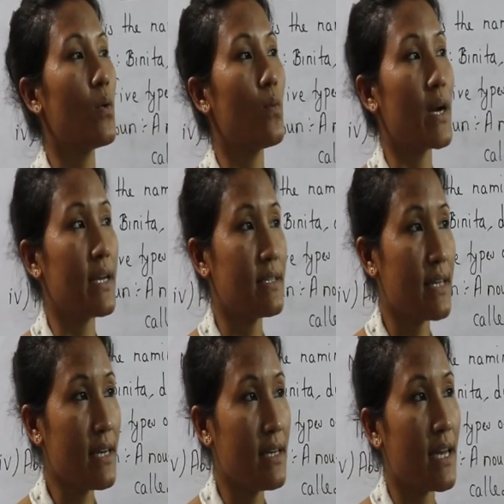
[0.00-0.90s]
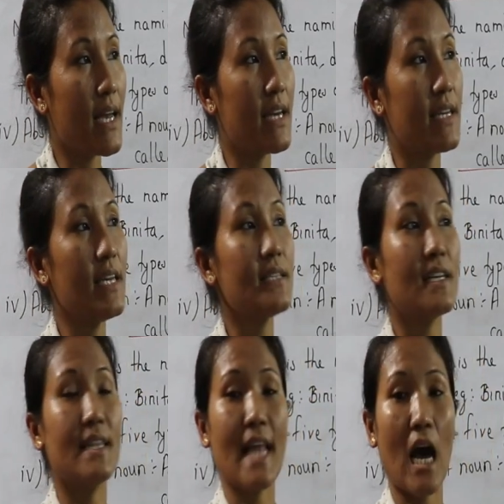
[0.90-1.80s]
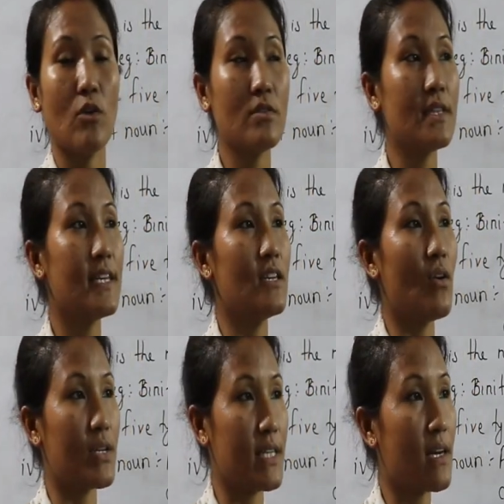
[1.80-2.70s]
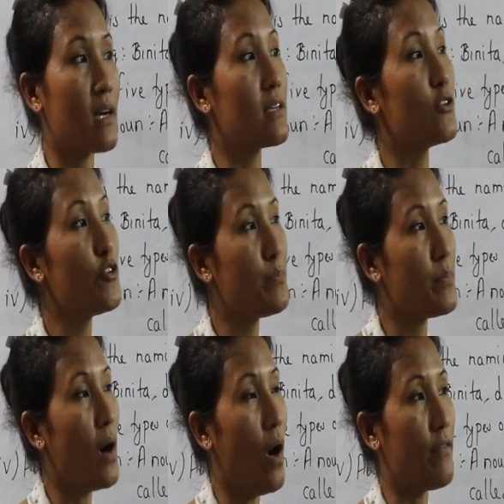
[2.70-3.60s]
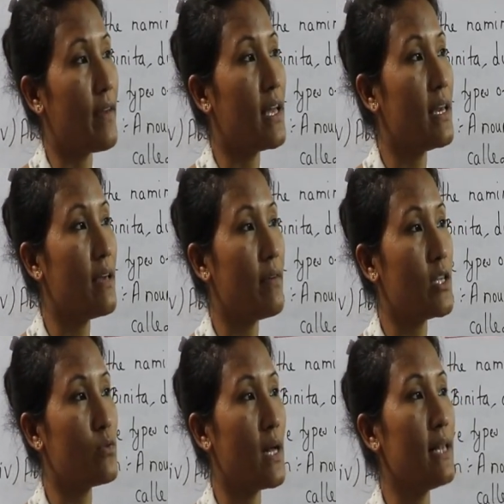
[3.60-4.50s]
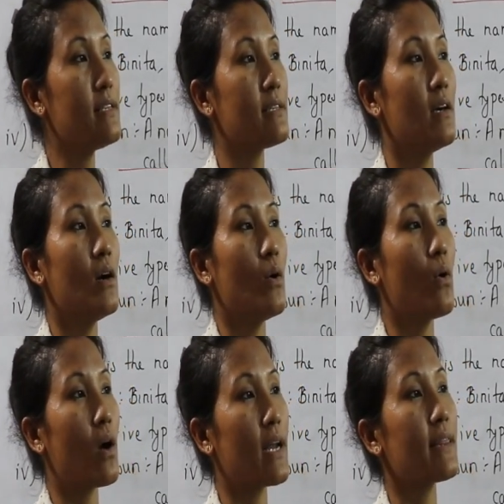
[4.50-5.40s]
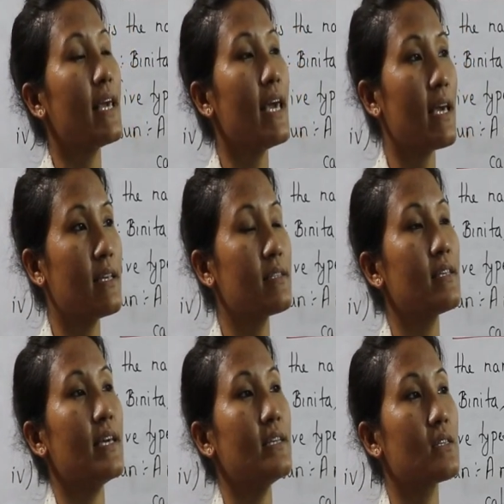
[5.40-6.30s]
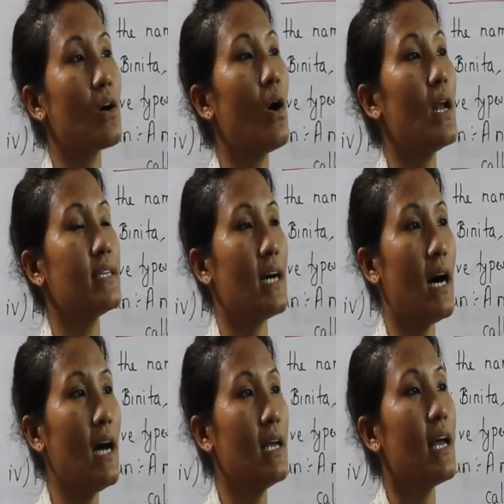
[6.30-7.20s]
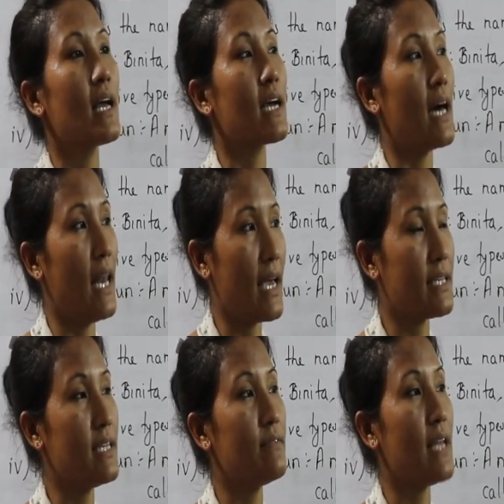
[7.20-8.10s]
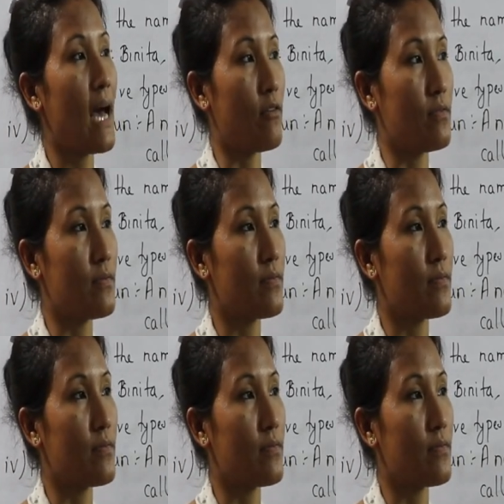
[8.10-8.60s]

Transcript: What is it? It is a noun denoting a group of individuals or things is called a collective noun.